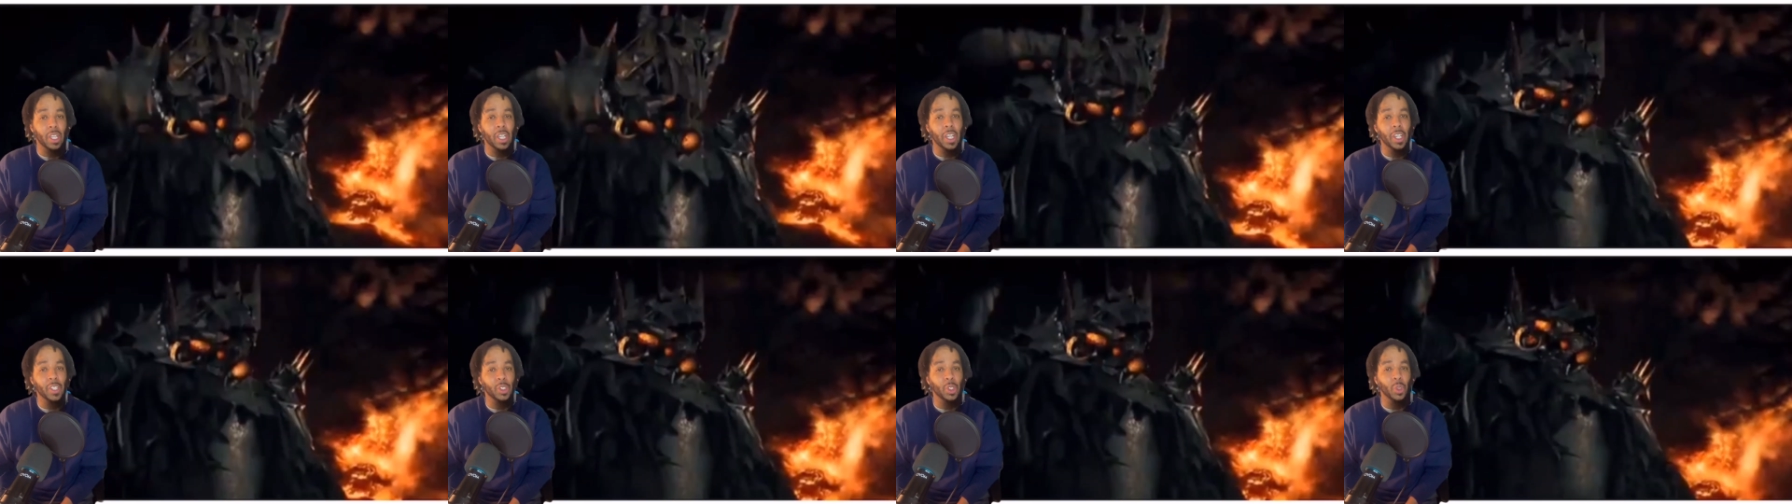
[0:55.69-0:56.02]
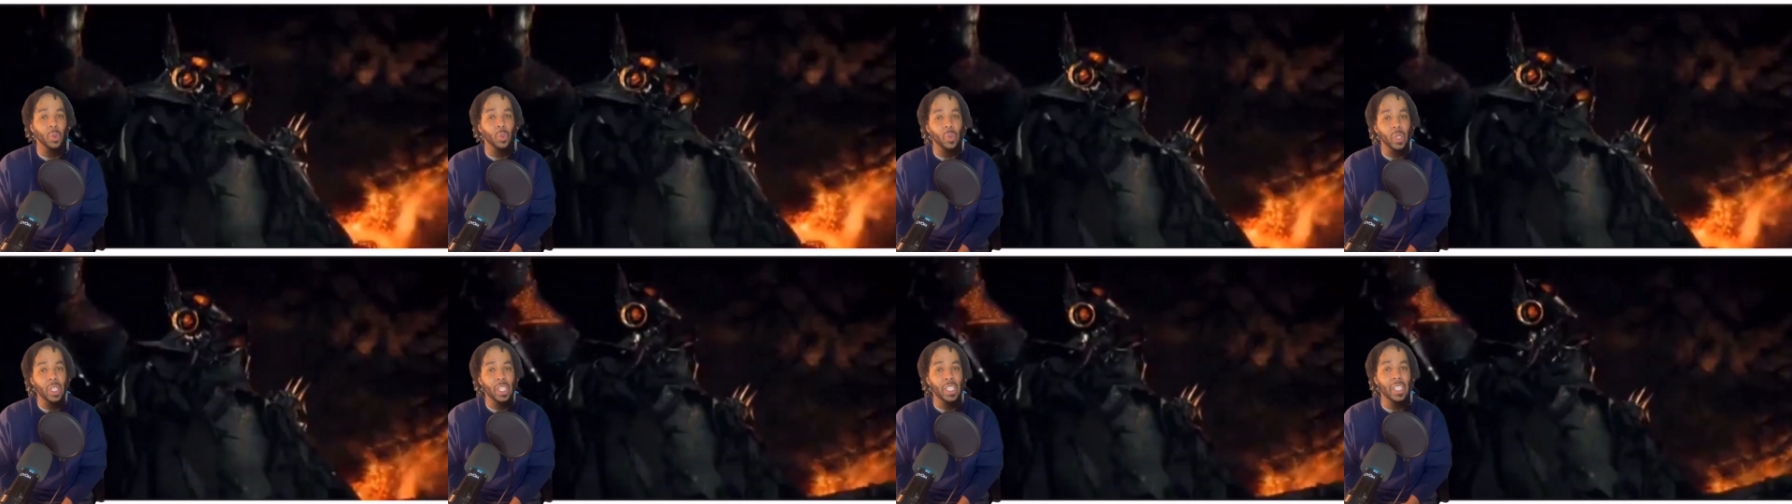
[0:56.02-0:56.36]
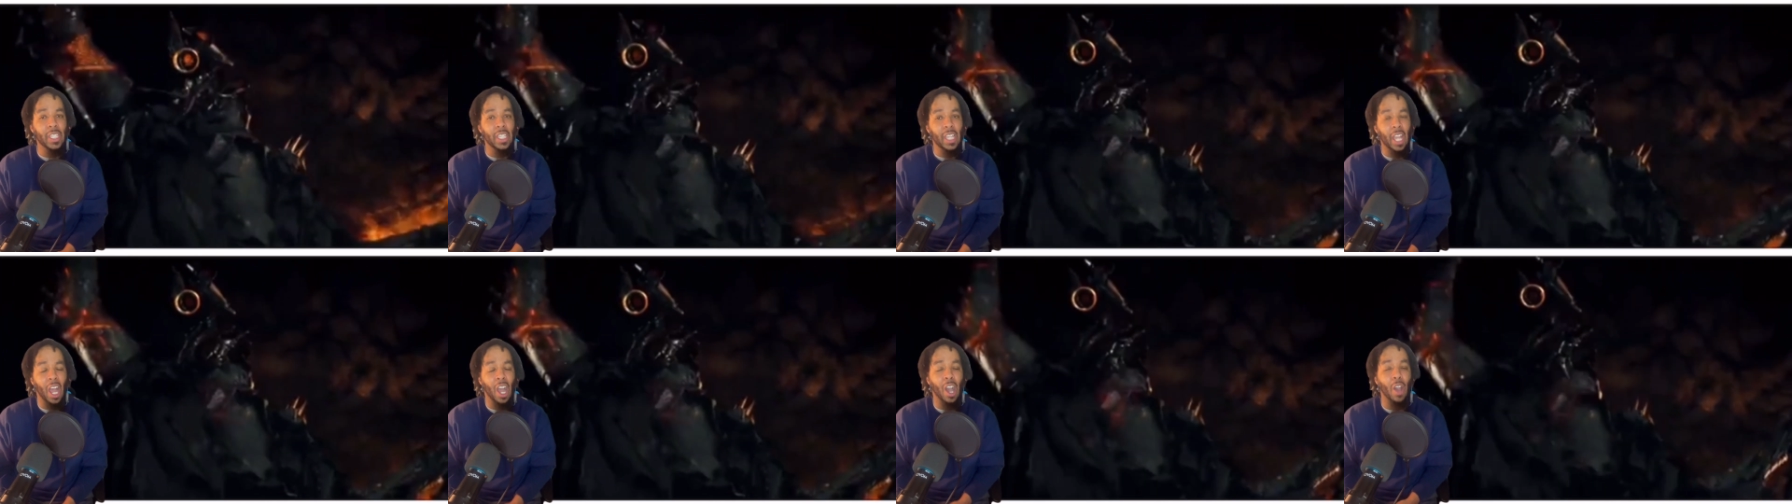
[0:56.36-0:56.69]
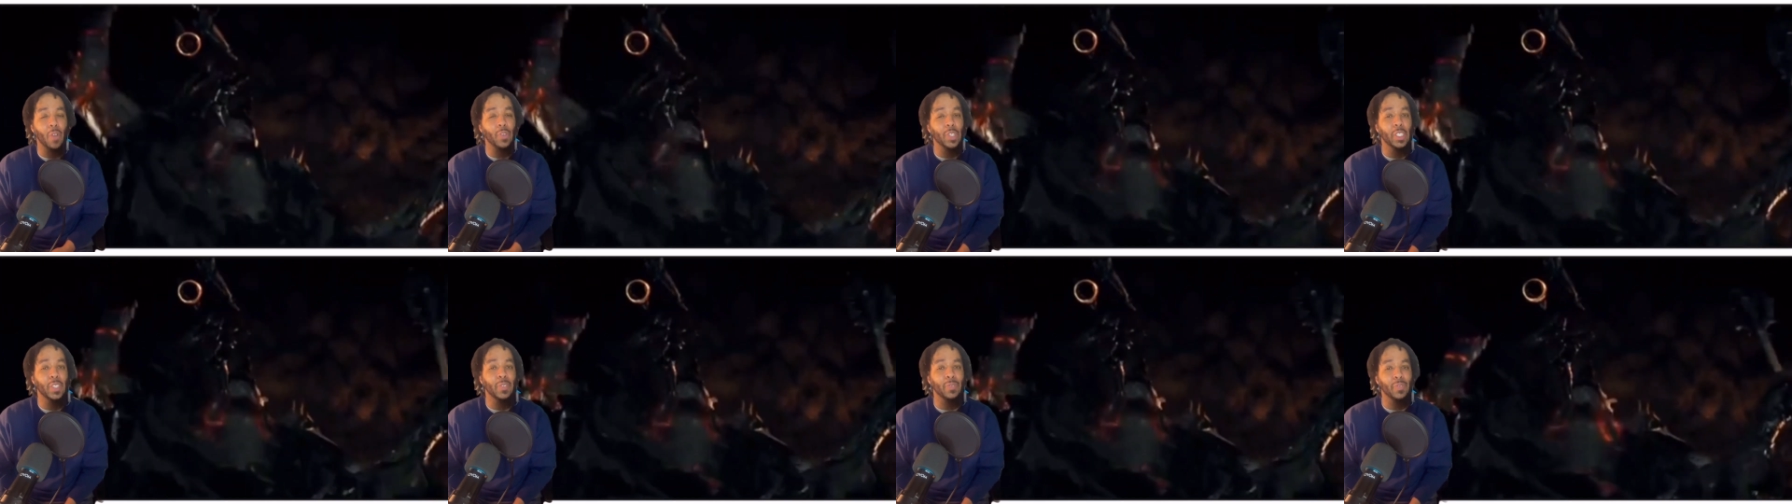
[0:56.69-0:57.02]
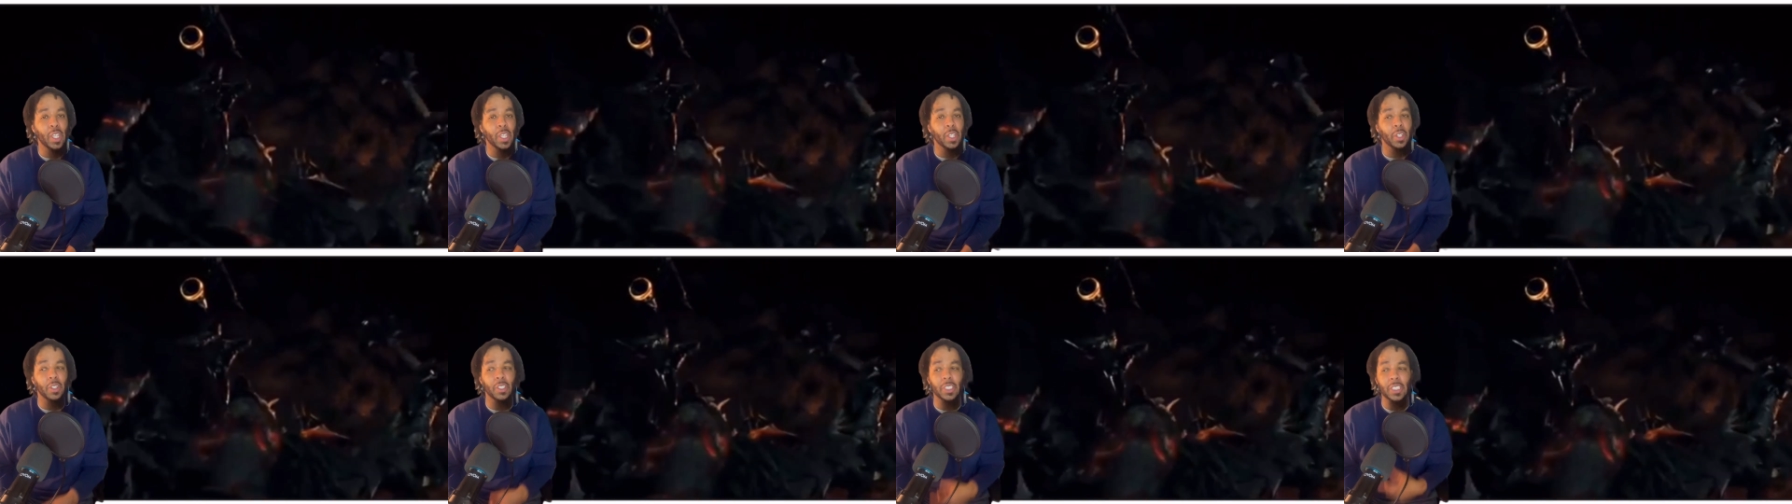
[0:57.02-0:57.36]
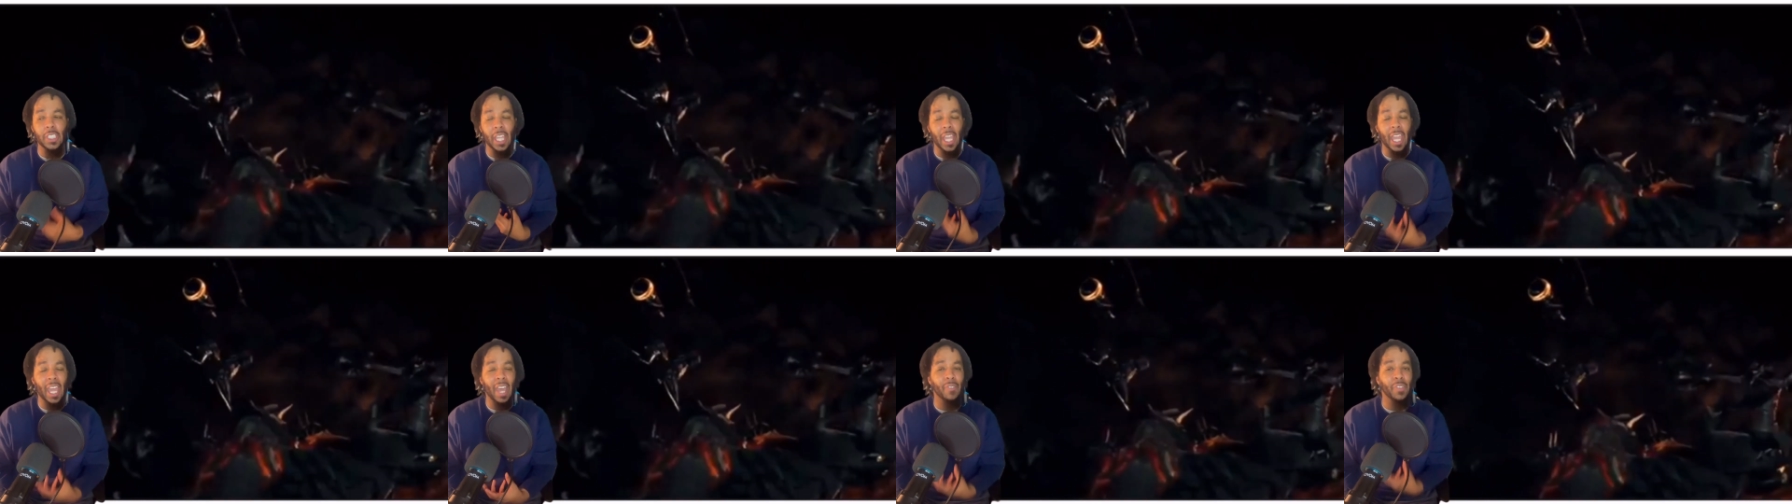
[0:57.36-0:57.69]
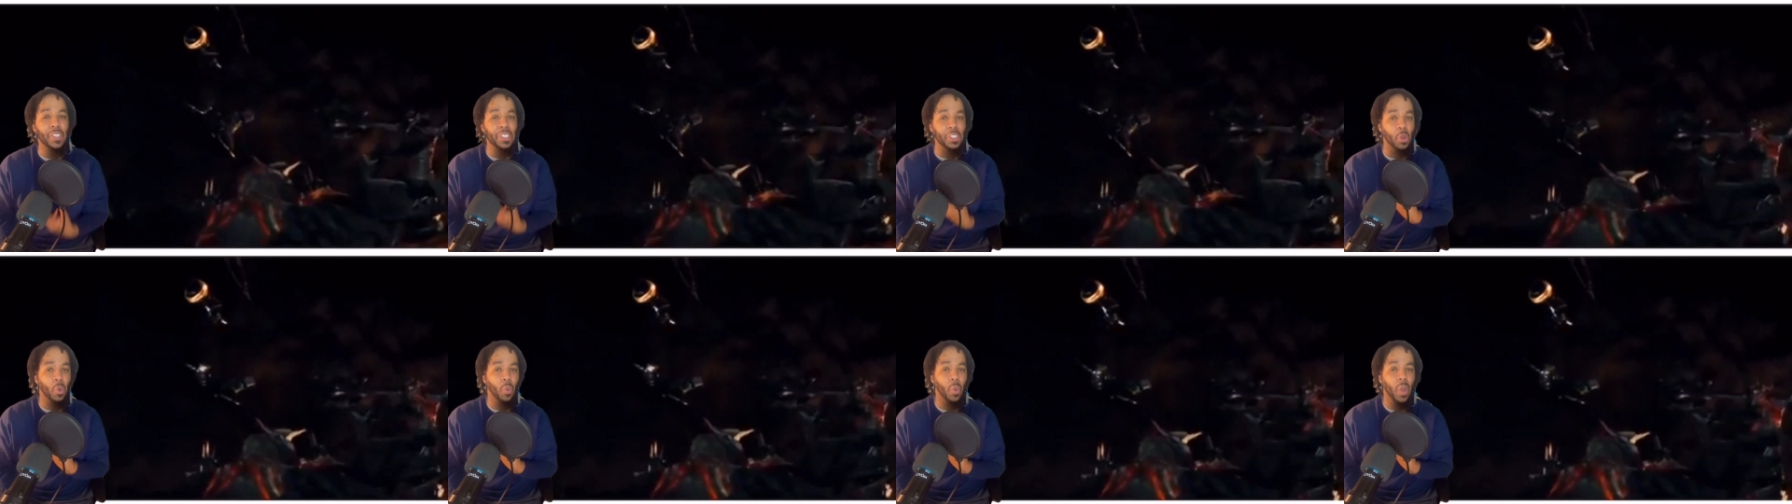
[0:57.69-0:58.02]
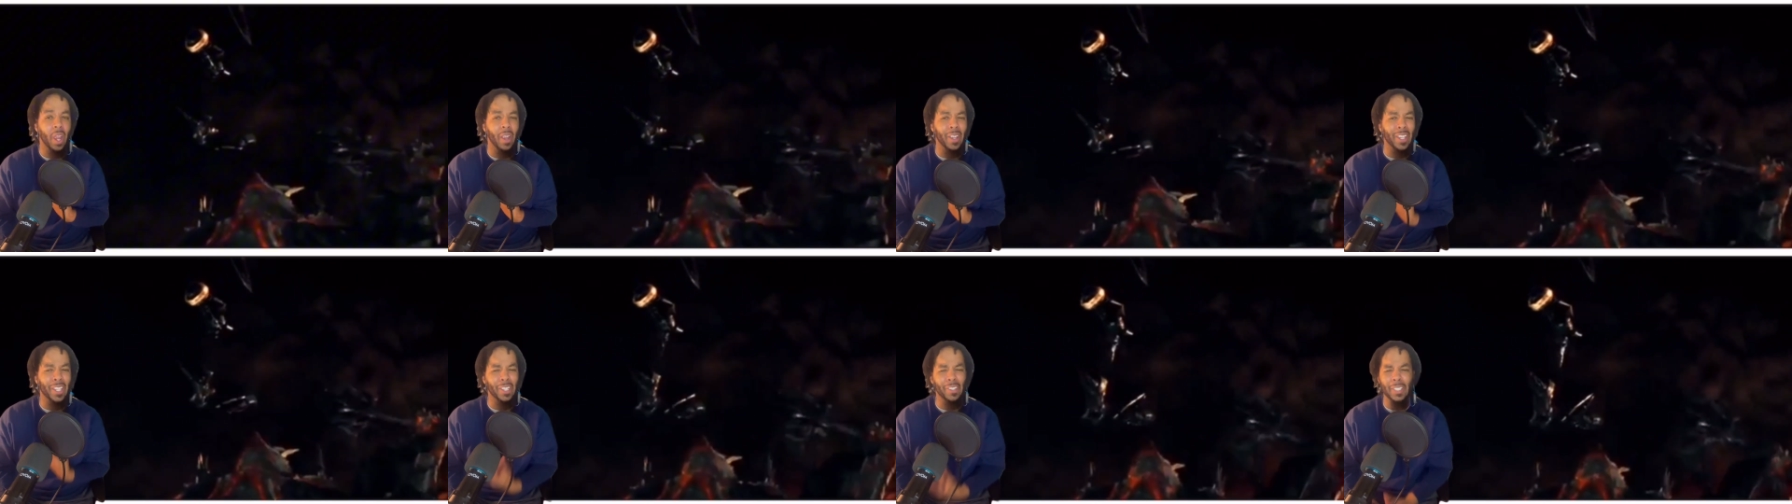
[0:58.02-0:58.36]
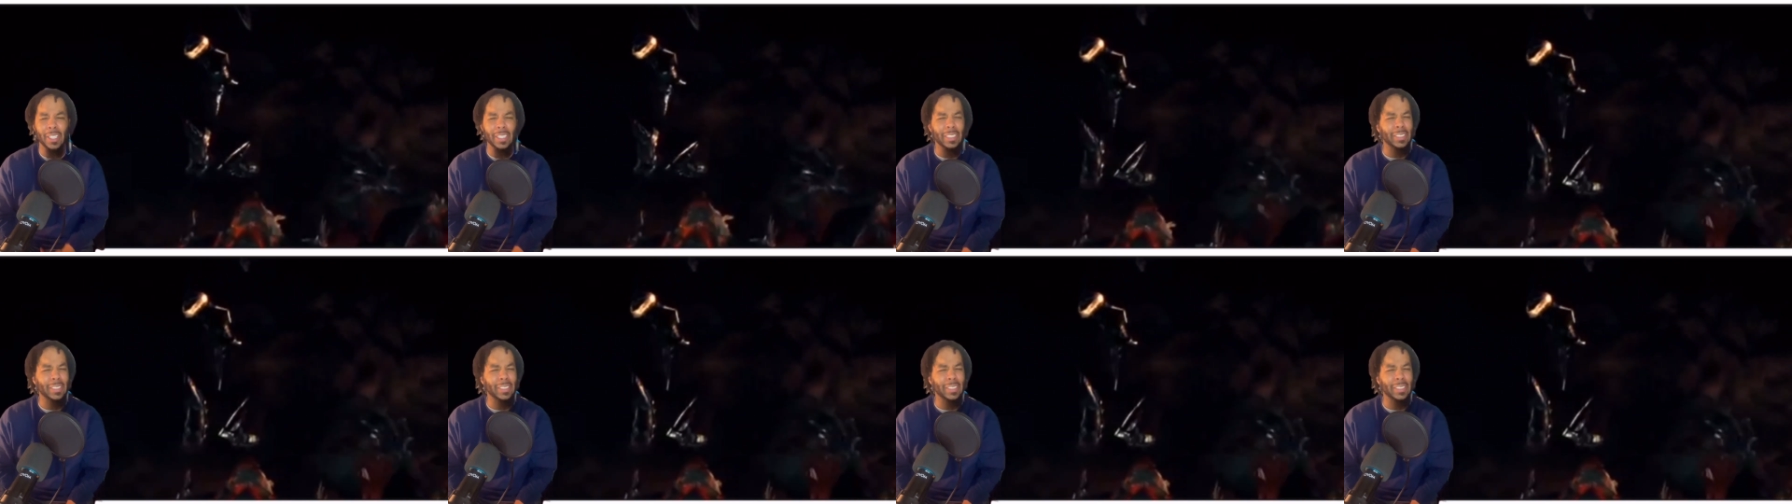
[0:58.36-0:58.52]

cut the ring off his finger to have as a weregild.